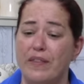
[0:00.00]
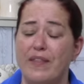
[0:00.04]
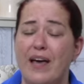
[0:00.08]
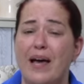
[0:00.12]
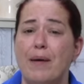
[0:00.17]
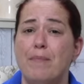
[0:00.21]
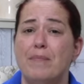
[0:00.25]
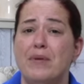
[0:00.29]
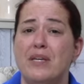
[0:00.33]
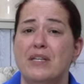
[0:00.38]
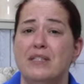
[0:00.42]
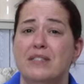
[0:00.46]

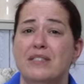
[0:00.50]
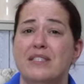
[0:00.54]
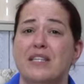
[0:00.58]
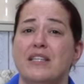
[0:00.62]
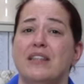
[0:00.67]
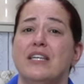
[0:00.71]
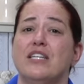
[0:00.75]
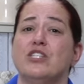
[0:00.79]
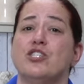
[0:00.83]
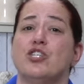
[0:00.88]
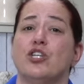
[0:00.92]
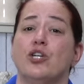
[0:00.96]
that means that
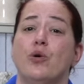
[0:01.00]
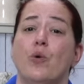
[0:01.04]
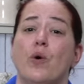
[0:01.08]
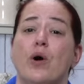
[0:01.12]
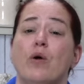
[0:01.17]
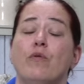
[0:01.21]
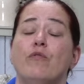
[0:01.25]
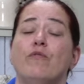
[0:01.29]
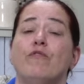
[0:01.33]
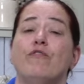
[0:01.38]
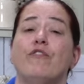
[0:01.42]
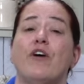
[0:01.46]
they should go
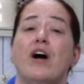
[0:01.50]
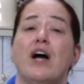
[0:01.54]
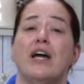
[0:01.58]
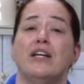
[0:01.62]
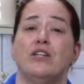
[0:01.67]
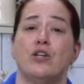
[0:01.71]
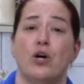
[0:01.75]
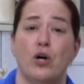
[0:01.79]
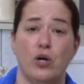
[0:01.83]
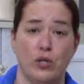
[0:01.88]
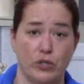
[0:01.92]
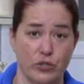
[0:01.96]
out and
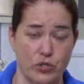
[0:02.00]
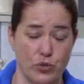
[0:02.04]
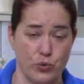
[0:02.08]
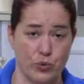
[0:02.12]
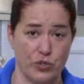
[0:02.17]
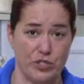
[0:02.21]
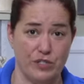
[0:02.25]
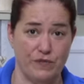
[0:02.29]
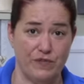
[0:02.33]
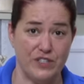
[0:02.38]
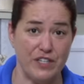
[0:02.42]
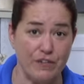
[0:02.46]
find all
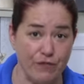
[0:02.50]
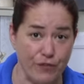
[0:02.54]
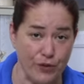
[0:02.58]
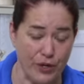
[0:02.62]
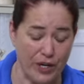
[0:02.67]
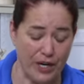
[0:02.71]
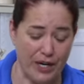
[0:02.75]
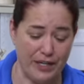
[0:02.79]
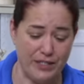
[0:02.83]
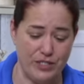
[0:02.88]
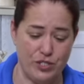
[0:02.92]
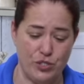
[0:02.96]
sorts of different
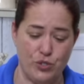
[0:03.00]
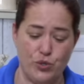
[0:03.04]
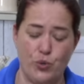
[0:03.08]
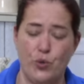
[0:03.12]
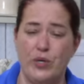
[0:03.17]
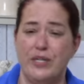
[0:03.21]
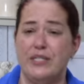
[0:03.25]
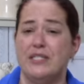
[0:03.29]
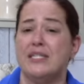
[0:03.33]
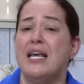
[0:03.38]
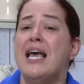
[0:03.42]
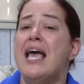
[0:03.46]
kinds of
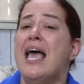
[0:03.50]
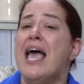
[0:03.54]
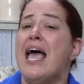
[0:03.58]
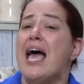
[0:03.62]
toys.